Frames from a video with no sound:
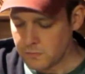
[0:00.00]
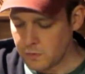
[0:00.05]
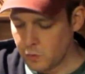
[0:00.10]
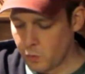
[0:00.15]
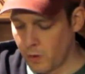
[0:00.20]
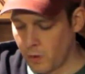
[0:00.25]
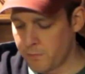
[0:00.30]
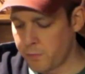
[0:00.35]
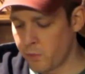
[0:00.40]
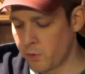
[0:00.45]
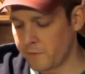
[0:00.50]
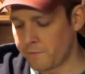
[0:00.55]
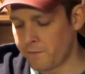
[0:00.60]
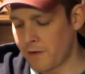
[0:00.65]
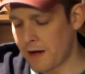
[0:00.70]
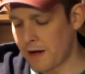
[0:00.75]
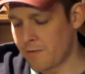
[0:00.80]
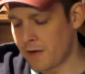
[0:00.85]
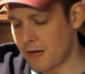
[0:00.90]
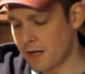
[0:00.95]
1.5
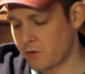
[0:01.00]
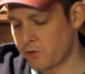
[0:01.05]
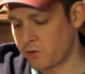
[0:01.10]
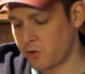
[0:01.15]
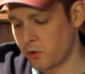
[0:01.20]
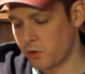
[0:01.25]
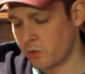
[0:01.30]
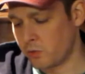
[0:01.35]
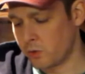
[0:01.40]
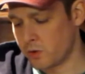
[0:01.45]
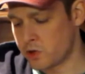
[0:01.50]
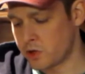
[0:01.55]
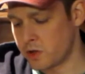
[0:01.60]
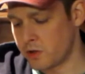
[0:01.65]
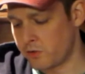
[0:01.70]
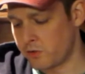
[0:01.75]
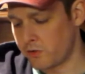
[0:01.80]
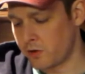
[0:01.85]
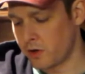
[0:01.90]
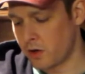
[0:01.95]
out of 2, which
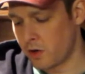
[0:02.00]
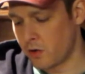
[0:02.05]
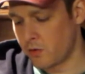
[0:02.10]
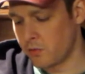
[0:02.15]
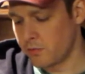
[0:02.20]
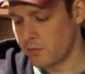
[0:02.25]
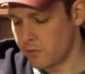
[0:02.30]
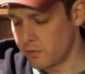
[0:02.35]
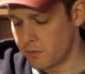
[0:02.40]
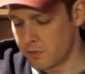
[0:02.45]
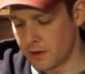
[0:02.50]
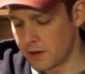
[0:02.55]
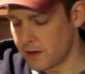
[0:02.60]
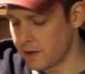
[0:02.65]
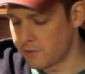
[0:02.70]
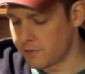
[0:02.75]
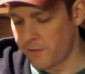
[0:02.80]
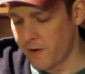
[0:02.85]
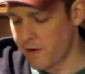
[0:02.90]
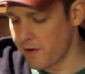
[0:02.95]
is, you know,
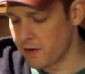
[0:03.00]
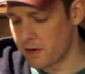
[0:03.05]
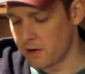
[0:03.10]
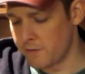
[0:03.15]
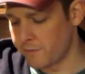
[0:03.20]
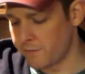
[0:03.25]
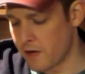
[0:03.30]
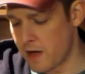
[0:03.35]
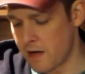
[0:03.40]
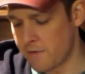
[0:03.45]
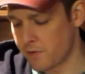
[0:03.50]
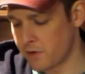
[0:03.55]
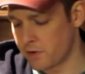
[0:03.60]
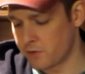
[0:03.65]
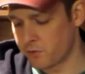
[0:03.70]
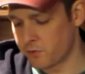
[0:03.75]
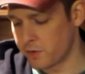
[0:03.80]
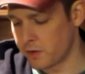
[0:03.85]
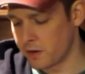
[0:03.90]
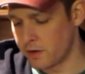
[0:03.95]
it's very good flavor.
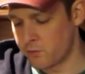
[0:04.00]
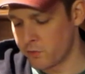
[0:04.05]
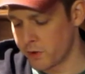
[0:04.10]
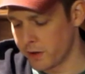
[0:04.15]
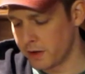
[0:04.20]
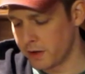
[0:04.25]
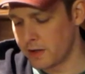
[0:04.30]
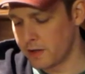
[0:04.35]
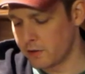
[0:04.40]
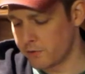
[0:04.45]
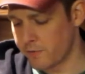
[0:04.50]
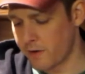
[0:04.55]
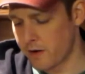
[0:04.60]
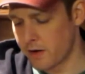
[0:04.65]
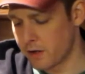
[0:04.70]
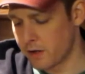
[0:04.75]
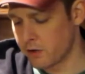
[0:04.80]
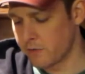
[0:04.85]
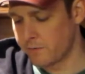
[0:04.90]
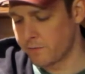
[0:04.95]
It really is
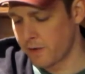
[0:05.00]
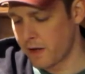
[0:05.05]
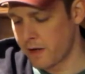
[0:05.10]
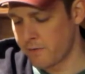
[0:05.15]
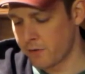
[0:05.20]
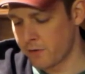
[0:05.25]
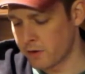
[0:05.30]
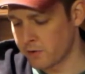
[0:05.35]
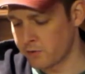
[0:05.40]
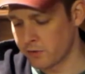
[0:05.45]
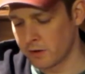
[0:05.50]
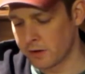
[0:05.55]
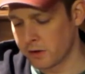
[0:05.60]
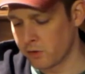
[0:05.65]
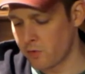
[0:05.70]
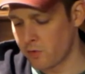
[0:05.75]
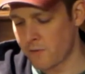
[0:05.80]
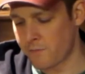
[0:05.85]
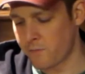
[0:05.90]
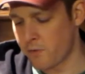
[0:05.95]
very good flavor. It's a little
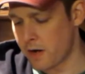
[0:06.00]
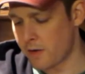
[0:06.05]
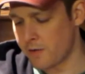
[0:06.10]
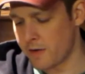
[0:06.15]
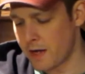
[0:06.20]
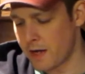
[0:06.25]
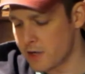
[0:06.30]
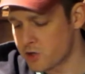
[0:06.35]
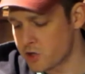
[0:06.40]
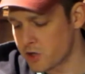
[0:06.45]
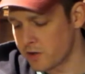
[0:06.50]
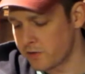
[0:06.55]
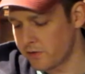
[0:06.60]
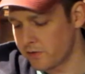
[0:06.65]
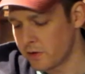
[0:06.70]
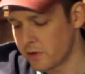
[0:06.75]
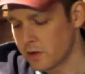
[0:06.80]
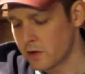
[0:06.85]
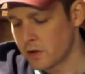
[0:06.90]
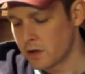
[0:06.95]
rough around the edges.
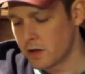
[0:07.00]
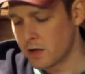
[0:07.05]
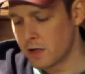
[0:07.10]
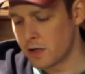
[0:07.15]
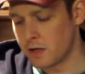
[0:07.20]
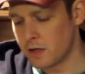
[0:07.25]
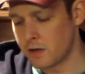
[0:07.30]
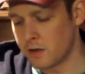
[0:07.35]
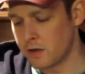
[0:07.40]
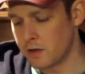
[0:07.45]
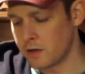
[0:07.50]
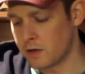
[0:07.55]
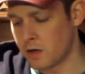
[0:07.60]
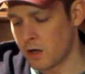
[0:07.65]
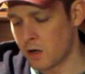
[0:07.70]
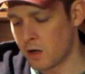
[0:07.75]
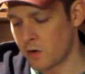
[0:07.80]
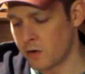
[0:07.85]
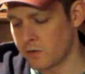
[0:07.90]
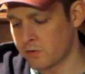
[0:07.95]
You
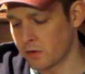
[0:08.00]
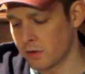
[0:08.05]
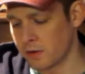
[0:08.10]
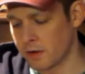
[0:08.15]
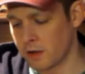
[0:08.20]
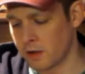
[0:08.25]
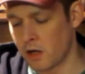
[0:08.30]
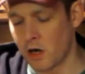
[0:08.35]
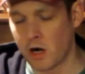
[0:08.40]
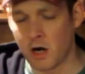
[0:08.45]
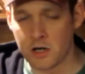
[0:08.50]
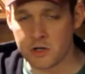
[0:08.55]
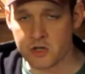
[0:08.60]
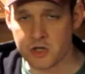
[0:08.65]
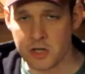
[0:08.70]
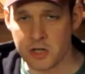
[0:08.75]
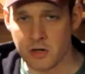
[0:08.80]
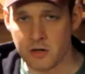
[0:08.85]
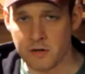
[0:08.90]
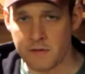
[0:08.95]
know, it's a little harsh
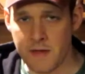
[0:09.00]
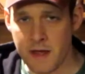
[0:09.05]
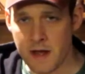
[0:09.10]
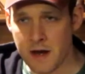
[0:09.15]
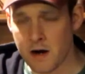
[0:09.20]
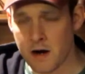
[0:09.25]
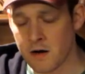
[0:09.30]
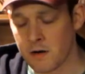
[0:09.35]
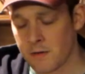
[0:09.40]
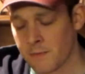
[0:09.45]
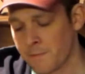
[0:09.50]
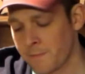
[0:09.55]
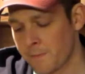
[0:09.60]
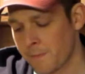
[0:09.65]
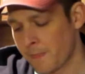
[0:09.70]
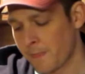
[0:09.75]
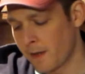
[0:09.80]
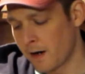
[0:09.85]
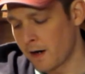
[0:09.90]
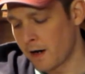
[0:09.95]
here and there.
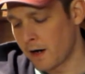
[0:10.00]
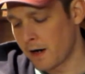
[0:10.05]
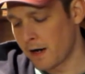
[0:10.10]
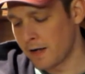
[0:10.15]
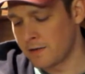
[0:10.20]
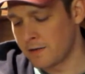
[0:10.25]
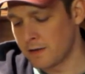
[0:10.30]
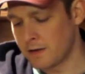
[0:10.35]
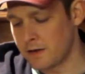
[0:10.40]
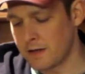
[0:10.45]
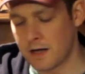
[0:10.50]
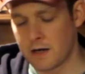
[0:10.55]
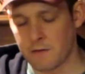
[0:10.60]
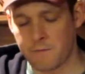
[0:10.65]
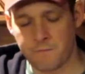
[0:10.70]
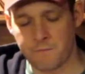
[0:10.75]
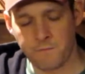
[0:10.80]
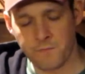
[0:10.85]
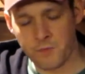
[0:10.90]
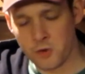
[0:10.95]
I did get a
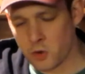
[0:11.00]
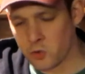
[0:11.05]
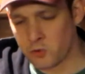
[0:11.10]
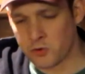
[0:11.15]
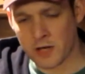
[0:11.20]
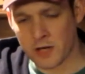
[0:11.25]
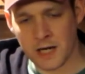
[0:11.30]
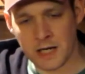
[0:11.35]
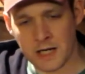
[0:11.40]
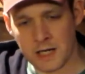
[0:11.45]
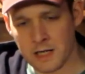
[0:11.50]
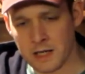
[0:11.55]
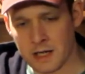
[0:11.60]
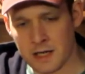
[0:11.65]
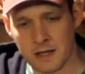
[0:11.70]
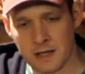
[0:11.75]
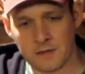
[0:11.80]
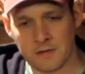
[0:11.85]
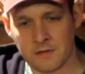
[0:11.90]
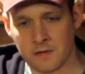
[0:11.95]
few tiny
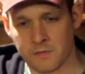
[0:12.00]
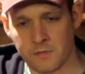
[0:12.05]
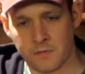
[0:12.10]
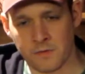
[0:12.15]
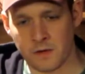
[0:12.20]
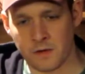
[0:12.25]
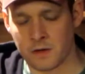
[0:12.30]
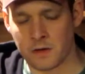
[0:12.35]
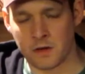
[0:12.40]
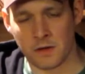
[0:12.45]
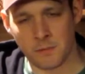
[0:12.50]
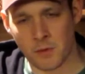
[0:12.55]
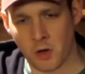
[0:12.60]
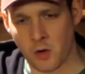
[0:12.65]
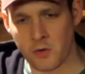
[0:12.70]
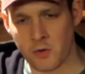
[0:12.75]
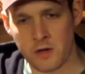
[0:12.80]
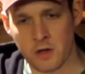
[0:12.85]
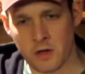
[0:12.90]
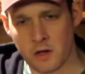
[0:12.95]
hints of
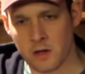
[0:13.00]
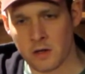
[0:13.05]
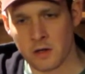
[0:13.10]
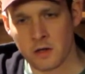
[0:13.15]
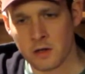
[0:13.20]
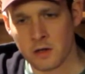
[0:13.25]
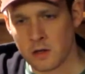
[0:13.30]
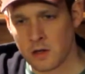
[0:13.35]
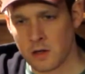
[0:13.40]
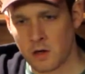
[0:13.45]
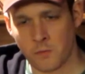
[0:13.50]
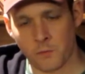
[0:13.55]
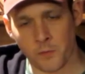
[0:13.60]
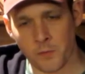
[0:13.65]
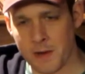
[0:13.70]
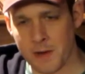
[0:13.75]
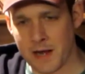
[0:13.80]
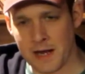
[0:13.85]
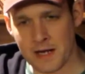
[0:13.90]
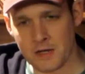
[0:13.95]
ammonia, you know, from
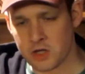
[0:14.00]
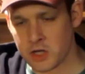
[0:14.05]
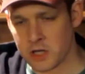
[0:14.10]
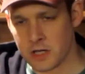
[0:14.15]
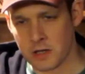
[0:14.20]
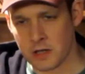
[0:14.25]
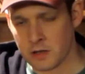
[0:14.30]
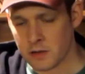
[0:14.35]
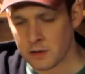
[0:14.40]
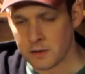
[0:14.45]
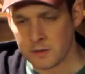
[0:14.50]
aging